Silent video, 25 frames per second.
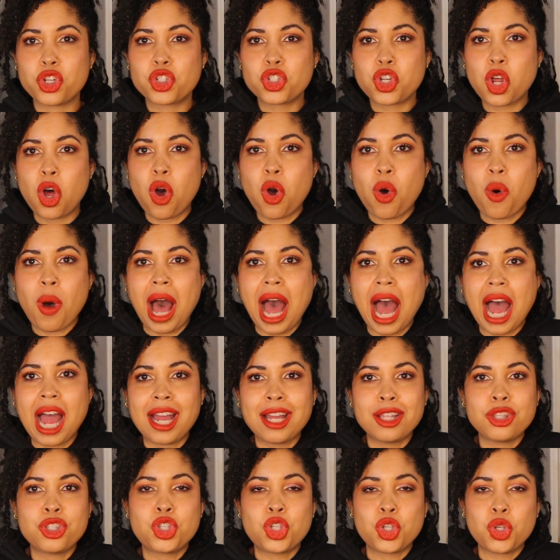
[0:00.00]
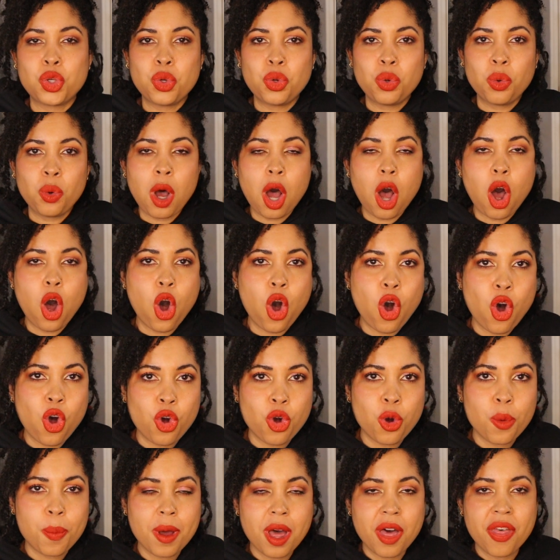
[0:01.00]
So I do
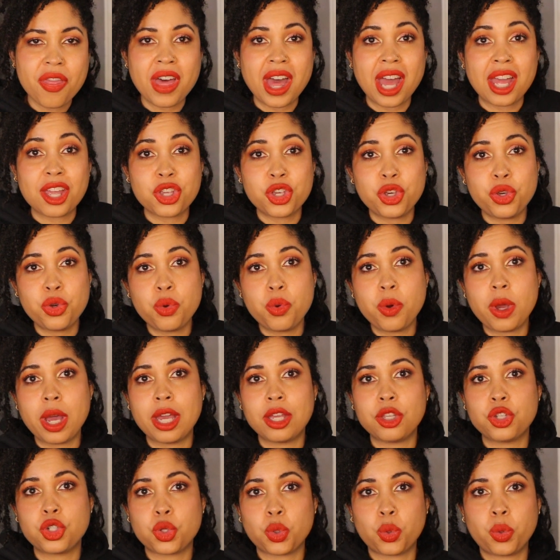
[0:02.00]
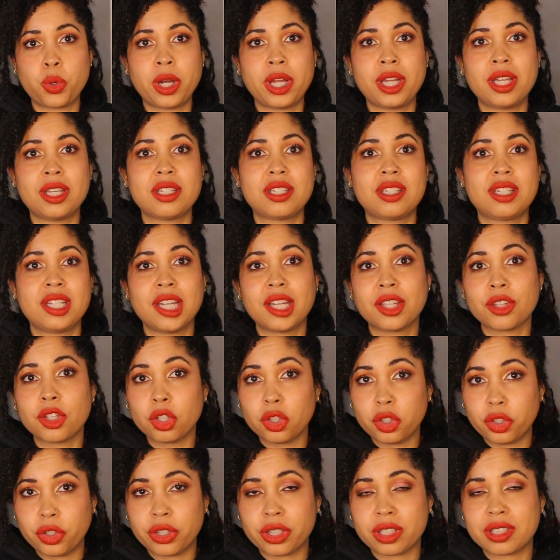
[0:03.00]
hope that you enjoy seeing
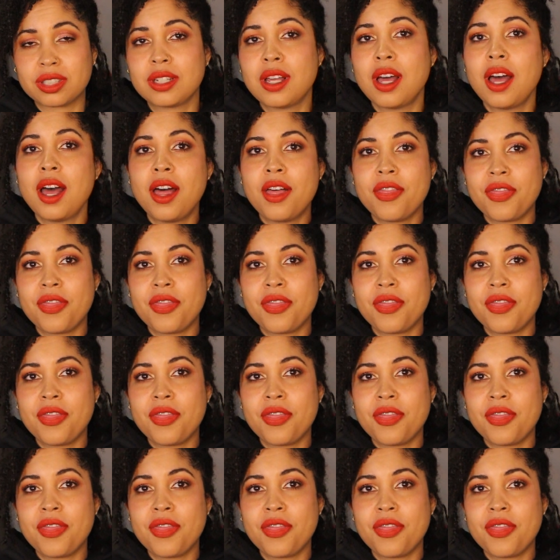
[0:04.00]
the looks